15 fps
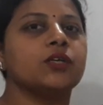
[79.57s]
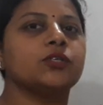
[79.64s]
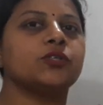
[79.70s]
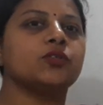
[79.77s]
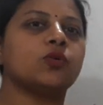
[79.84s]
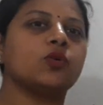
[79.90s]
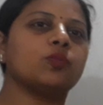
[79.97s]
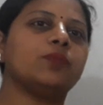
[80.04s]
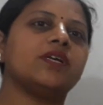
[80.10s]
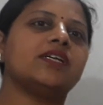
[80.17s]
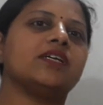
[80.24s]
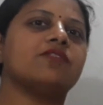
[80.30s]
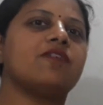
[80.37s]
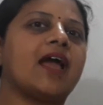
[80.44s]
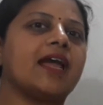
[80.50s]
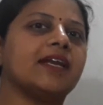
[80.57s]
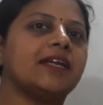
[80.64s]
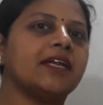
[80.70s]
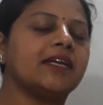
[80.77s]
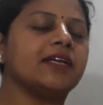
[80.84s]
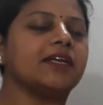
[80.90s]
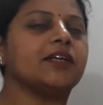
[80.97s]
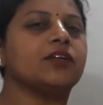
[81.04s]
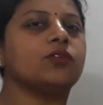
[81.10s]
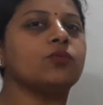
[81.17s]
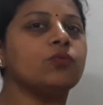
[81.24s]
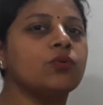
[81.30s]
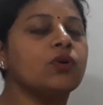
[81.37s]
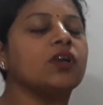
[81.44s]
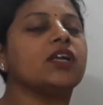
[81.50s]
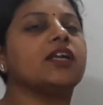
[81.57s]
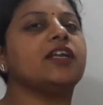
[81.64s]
should be divided into